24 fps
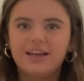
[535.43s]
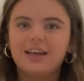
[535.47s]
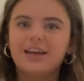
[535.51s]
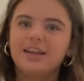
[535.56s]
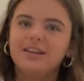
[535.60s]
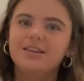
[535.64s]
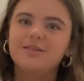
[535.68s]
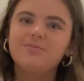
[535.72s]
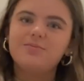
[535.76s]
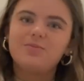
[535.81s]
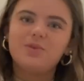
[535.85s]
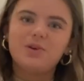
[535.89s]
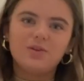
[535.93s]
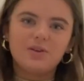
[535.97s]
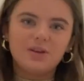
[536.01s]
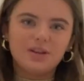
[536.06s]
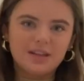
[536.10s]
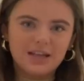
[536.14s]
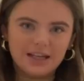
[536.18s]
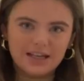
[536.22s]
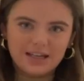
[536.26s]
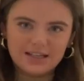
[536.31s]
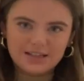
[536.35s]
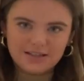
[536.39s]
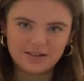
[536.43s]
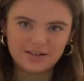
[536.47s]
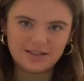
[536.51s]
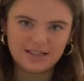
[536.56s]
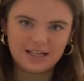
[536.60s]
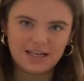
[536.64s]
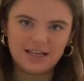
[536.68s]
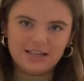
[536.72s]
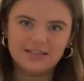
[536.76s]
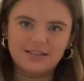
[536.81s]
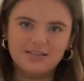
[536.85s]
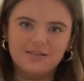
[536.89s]
and the beauty that is our
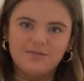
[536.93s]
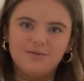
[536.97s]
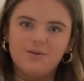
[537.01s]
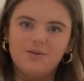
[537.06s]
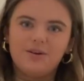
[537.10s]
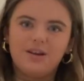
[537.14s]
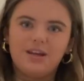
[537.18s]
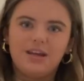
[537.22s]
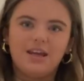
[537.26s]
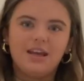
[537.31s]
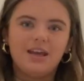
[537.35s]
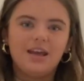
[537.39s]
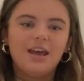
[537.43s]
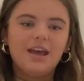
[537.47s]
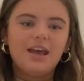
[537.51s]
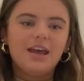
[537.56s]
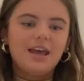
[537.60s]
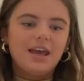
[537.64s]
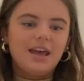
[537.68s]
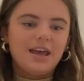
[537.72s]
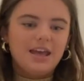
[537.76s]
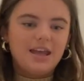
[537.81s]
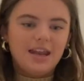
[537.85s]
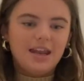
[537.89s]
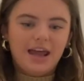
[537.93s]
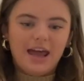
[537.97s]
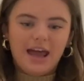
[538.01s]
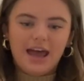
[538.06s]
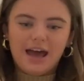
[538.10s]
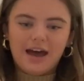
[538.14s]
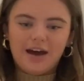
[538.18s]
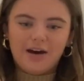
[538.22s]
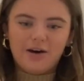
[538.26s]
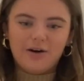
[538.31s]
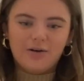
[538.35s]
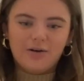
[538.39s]
testimony, and
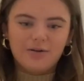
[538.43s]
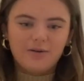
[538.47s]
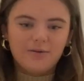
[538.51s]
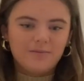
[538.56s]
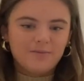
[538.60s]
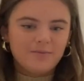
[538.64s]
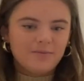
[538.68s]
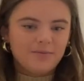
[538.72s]
how